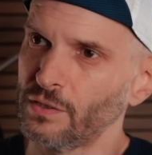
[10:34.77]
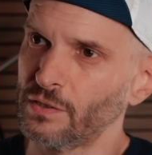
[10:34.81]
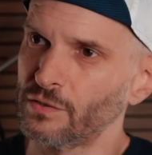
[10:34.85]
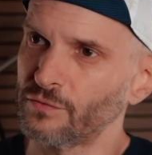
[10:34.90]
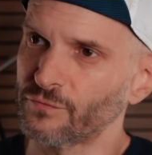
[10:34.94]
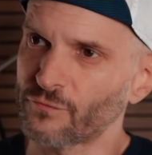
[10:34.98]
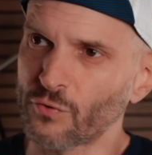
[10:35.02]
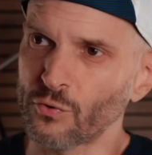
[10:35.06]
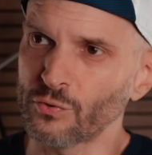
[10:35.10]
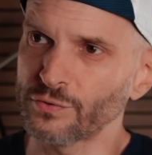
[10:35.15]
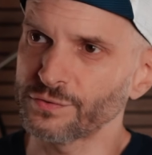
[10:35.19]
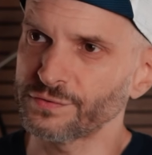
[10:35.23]

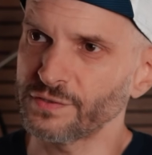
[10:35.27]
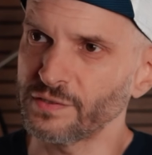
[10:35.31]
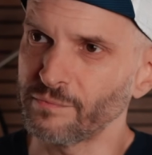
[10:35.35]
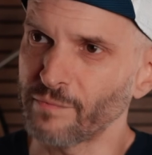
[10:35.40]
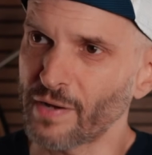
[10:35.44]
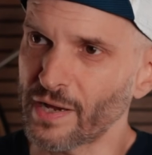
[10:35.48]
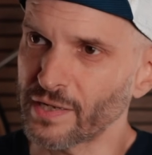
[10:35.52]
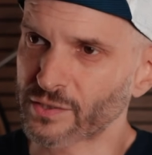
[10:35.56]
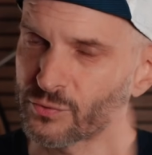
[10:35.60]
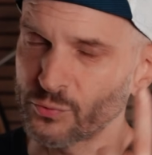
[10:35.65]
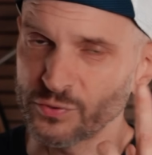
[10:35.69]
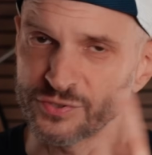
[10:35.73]
Of course, in
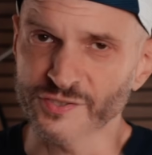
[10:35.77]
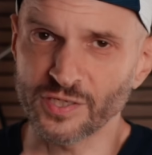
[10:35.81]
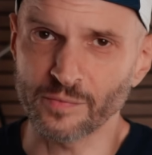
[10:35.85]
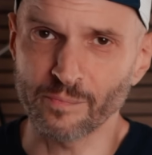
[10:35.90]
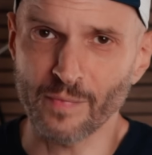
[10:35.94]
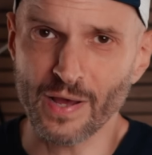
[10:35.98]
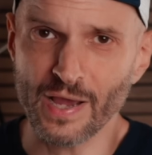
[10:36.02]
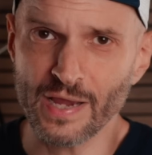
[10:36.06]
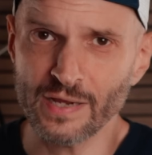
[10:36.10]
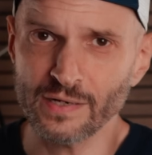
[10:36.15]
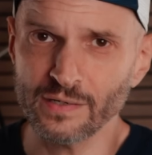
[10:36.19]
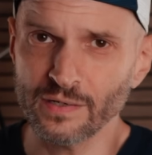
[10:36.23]
my twisted
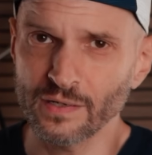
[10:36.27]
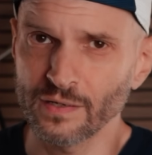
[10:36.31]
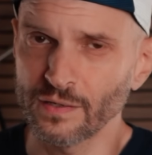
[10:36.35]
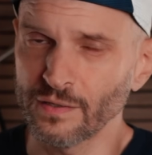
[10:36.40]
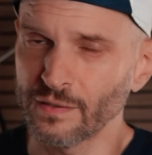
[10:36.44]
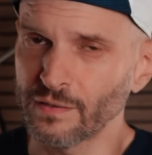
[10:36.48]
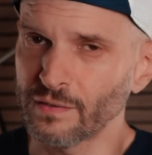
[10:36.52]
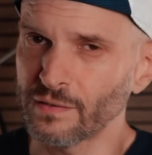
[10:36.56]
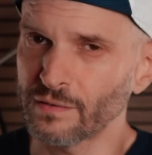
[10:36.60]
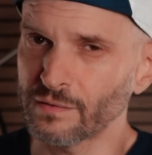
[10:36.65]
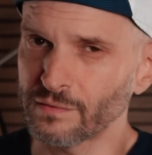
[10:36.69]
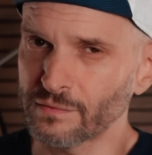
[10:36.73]
mind,
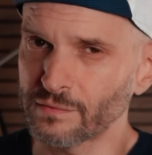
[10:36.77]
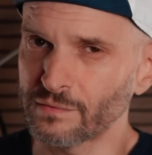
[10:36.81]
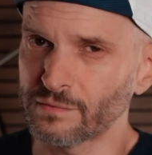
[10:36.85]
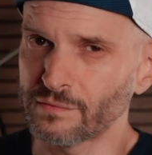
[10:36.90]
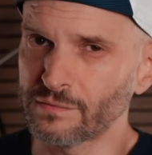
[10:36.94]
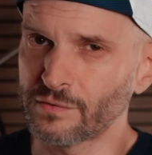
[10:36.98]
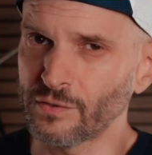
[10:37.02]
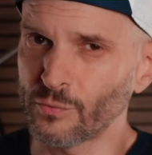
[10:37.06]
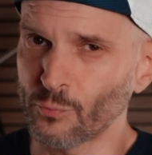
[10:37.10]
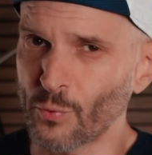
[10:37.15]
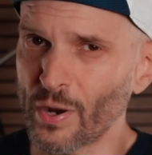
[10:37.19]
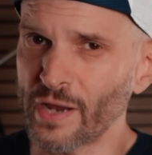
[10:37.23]

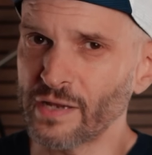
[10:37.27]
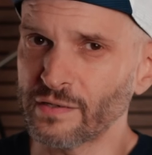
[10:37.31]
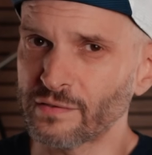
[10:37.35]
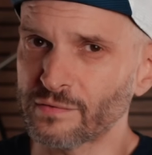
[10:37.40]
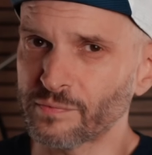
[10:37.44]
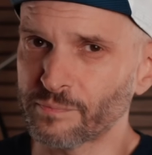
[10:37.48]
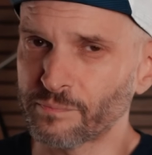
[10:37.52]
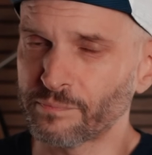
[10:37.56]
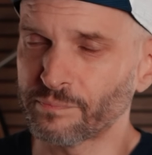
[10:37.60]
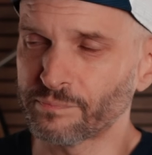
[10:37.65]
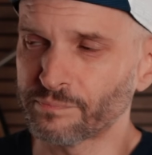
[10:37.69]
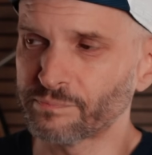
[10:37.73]
the
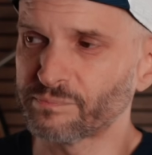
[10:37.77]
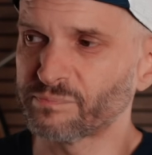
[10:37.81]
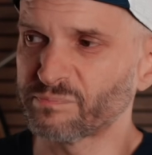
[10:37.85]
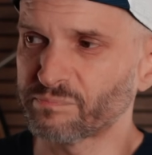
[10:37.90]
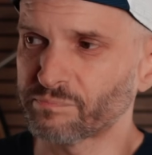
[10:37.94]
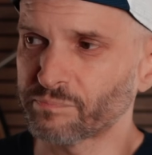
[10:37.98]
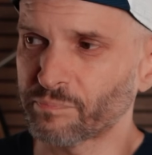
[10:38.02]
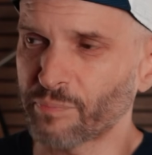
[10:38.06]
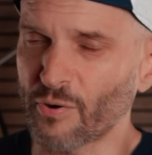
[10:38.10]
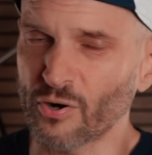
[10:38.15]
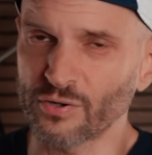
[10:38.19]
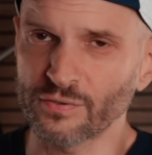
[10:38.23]
weight
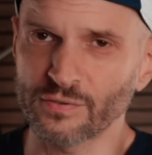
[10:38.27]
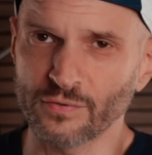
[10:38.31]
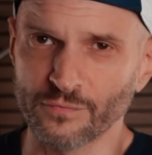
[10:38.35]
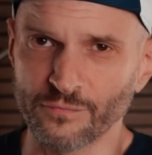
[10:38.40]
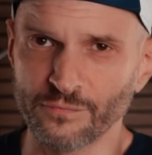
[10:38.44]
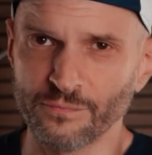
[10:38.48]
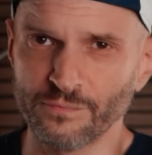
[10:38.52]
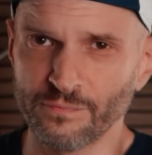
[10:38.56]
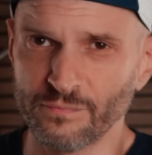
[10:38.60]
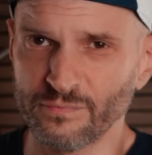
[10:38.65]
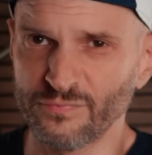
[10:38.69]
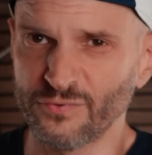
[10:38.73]
part
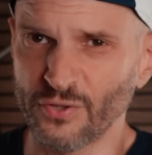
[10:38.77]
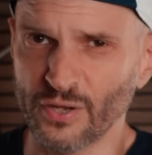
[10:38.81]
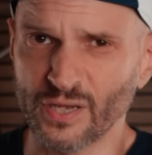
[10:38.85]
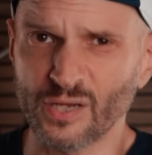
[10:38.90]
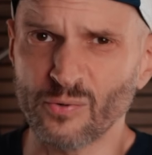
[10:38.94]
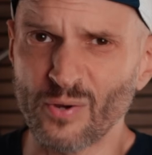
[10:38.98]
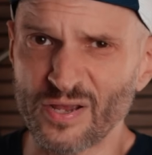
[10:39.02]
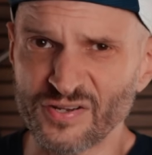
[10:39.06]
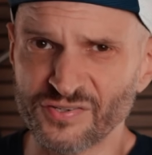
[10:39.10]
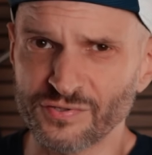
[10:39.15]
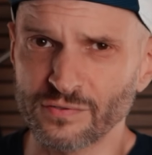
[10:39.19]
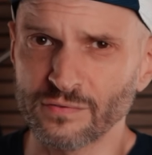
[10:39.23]
of the
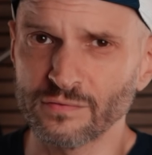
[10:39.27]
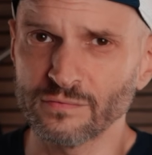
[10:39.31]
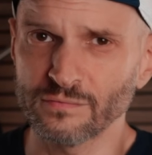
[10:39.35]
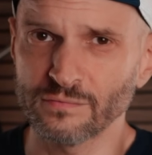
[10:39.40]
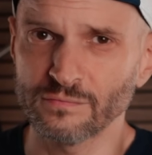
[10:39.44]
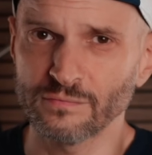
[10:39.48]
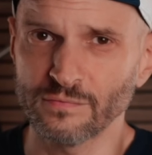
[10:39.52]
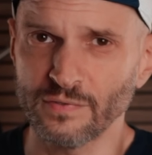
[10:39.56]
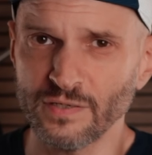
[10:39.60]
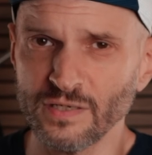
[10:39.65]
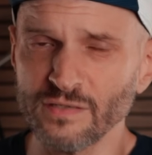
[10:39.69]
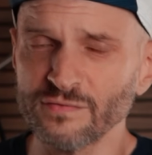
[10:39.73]
equation
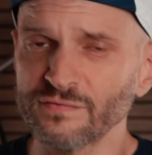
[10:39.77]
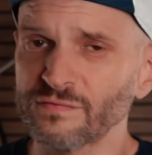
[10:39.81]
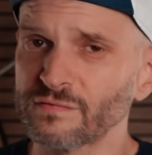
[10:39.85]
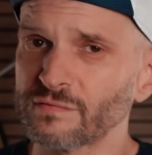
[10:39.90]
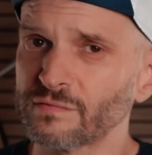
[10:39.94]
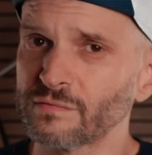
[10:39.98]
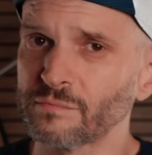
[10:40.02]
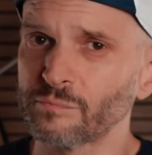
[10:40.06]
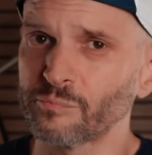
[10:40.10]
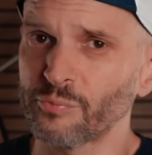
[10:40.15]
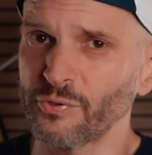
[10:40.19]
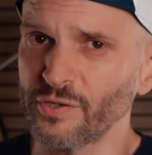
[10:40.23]

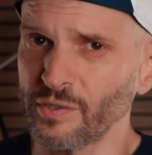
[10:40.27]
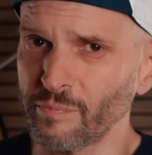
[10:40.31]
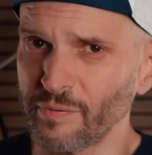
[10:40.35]
is pretty